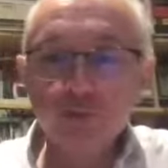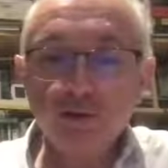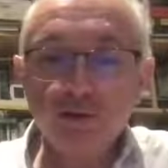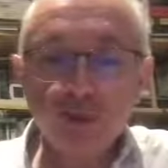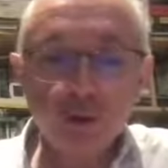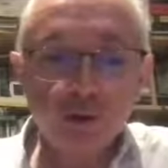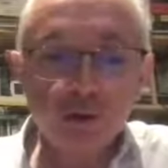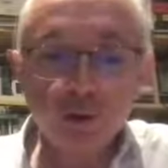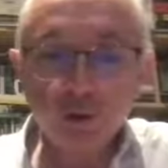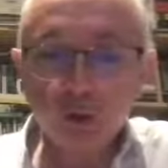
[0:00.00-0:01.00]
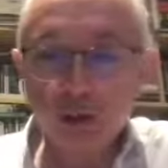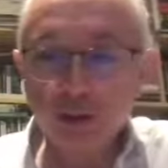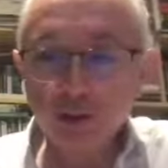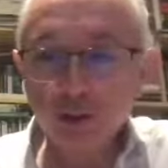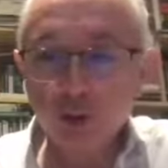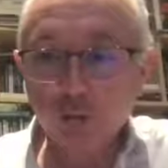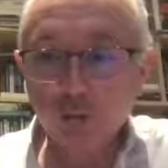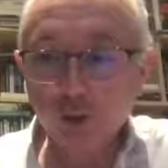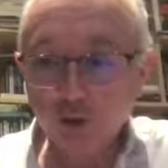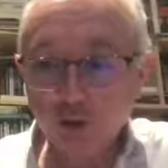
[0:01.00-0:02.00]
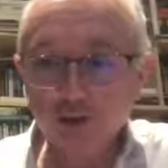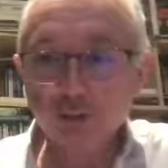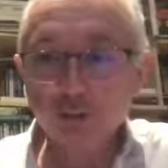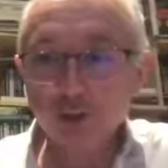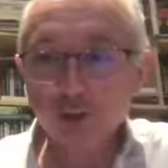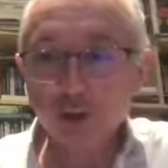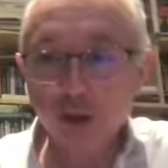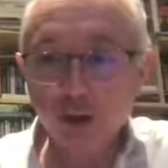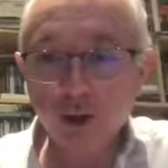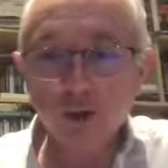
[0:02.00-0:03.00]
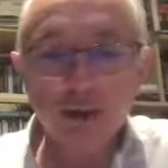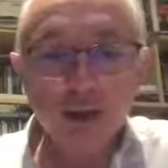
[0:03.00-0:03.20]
refer to a top New Testament scholar,